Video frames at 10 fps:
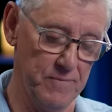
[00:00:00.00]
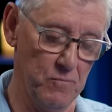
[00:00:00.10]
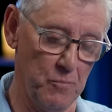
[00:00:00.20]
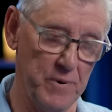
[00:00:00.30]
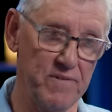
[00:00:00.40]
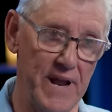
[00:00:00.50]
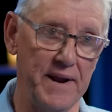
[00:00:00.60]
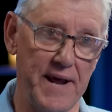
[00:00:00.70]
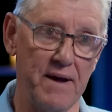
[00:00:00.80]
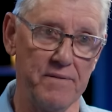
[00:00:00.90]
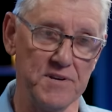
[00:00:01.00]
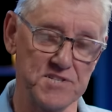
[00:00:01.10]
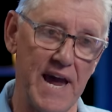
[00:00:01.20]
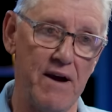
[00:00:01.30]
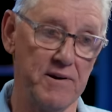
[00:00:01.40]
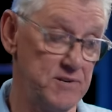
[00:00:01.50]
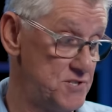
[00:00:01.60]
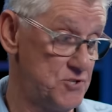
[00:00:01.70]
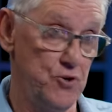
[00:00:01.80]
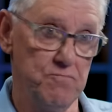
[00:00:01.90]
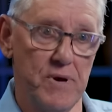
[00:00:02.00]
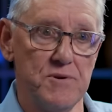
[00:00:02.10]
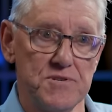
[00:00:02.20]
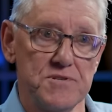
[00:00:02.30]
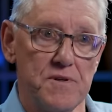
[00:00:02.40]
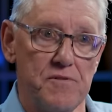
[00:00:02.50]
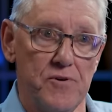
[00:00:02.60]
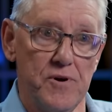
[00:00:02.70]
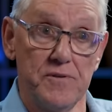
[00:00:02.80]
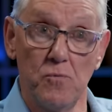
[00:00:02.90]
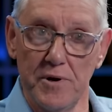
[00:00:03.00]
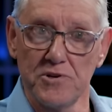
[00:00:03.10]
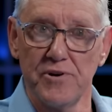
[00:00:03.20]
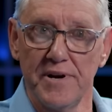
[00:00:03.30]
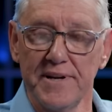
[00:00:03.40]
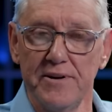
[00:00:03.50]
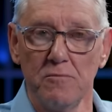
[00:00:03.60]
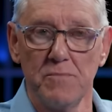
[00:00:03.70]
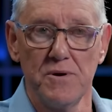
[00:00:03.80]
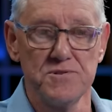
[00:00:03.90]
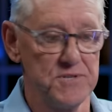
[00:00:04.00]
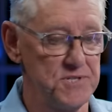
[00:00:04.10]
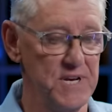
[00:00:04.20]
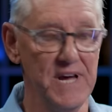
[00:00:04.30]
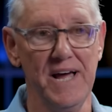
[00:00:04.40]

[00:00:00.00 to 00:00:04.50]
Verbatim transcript: What we've laid out, these characters, Tuthmosis III, the one that tried to kill Moses,